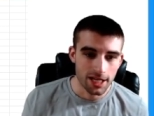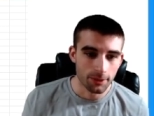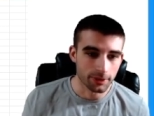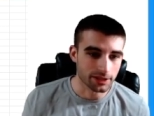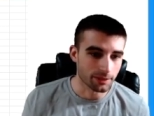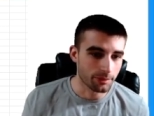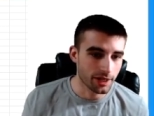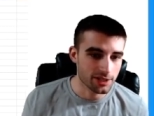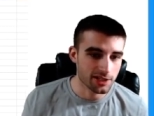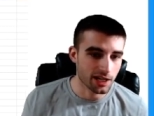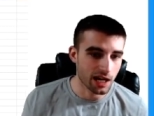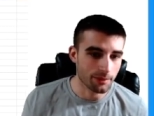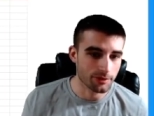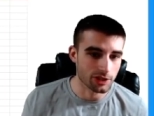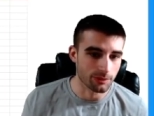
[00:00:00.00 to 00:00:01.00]
with the pitching
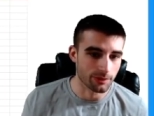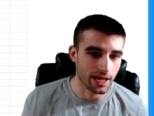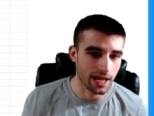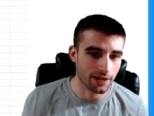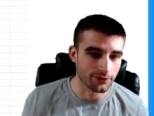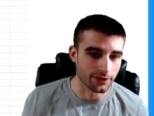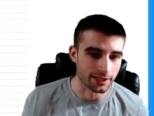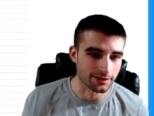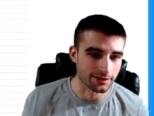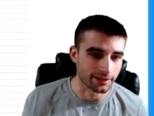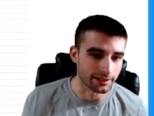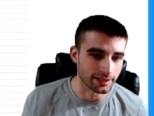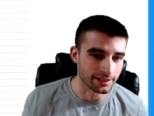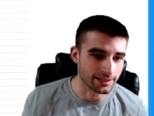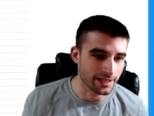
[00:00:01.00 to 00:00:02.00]
options we have in the
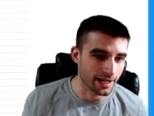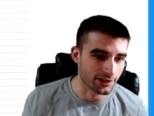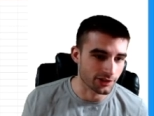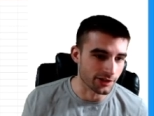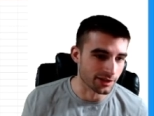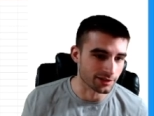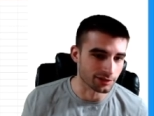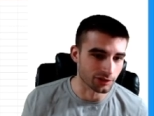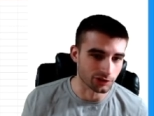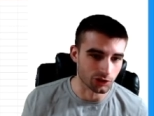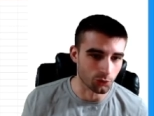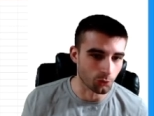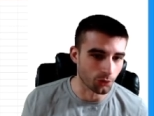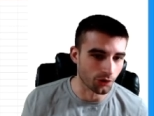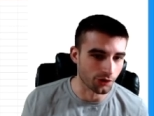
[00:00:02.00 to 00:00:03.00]
slate, he actually doesn't look the
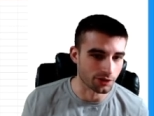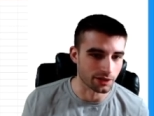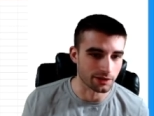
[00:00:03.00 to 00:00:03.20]
worst.